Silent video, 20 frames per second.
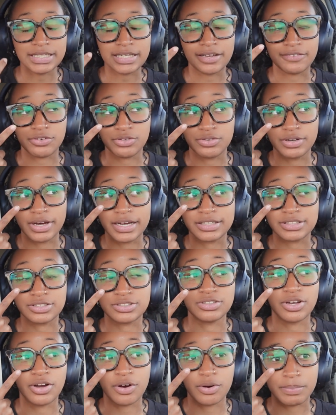If you guys
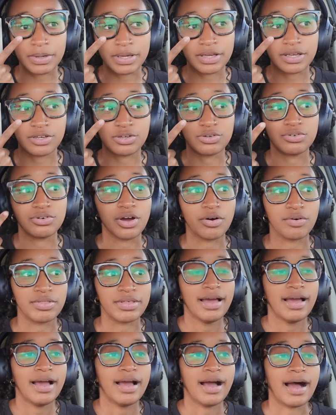know me, you know that
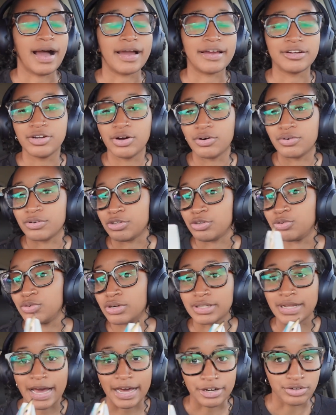I don't
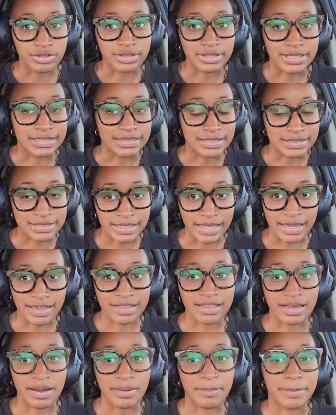unilaterally dislike
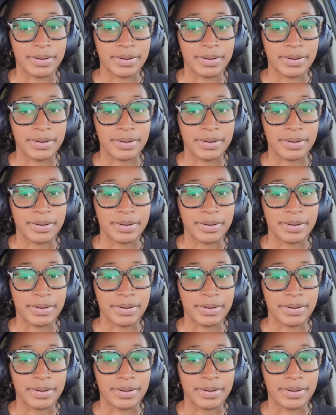them,